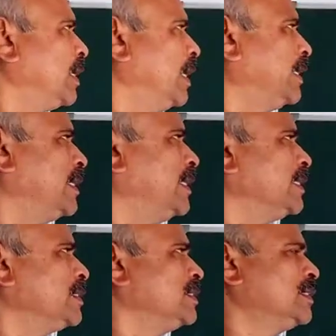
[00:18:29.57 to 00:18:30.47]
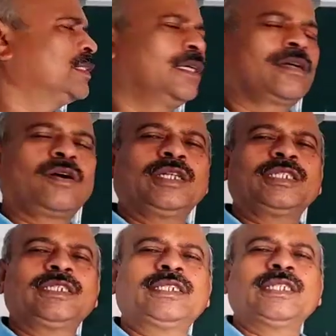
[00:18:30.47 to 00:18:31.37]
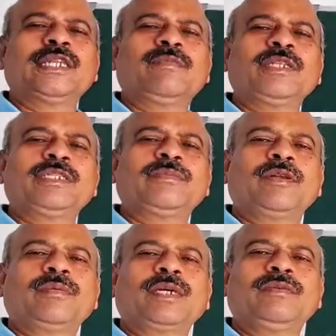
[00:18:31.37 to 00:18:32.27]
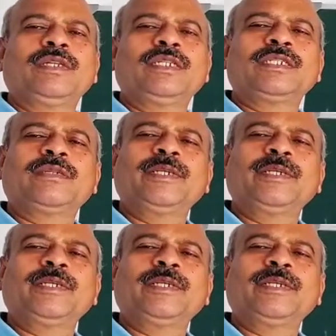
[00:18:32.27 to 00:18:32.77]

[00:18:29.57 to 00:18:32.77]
and that is this Cauchy's general principle of convergence